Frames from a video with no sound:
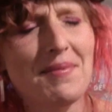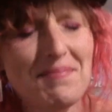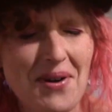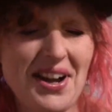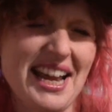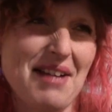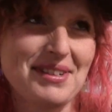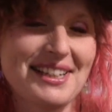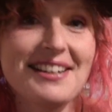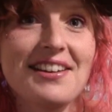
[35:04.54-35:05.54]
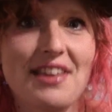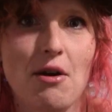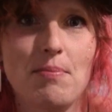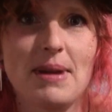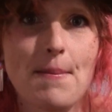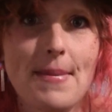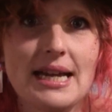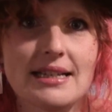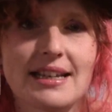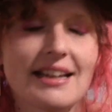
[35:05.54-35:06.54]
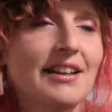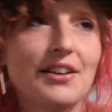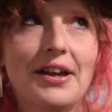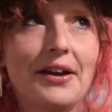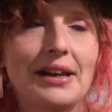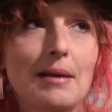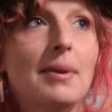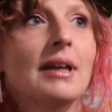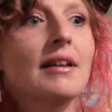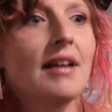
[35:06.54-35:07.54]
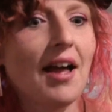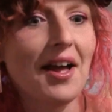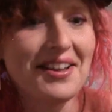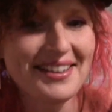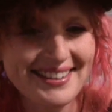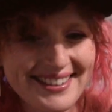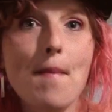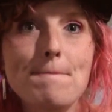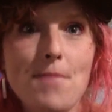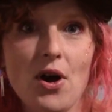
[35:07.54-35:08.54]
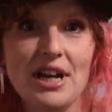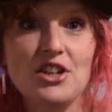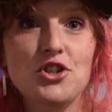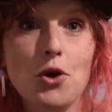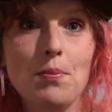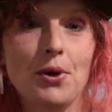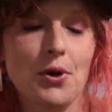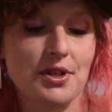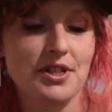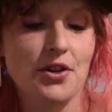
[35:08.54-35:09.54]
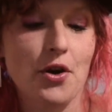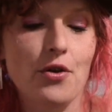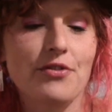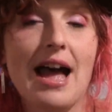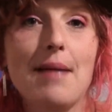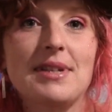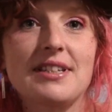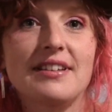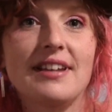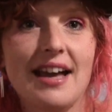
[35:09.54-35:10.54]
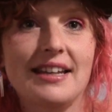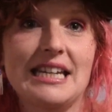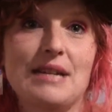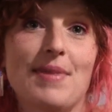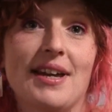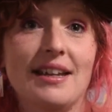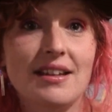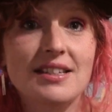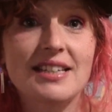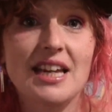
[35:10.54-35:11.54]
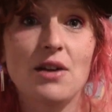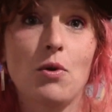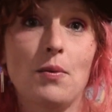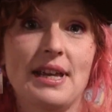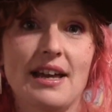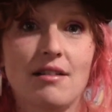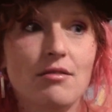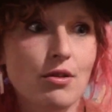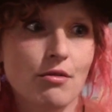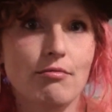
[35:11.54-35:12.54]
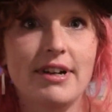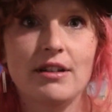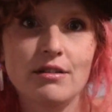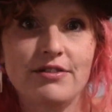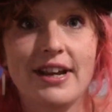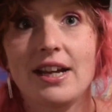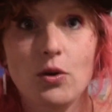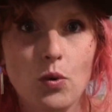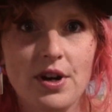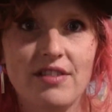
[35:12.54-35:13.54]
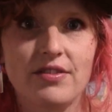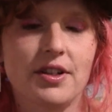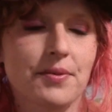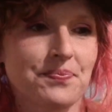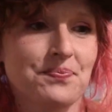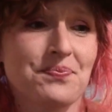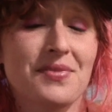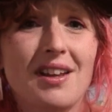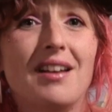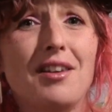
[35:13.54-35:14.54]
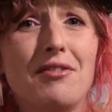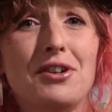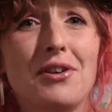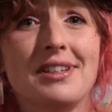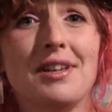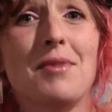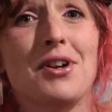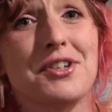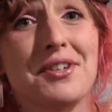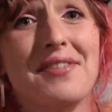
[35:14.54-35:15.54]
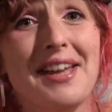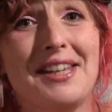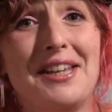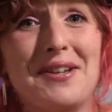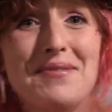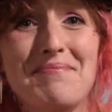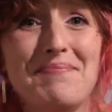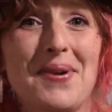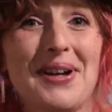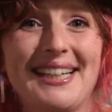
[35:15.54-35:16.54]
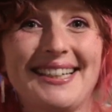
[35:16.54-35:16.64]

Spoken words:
Buying Amazon? That would be amazing. No, Lim. buying job lots off Amazon and eBay and seeing what we get, real, fake, whatever. Love you guys so much. Thank you. Bye.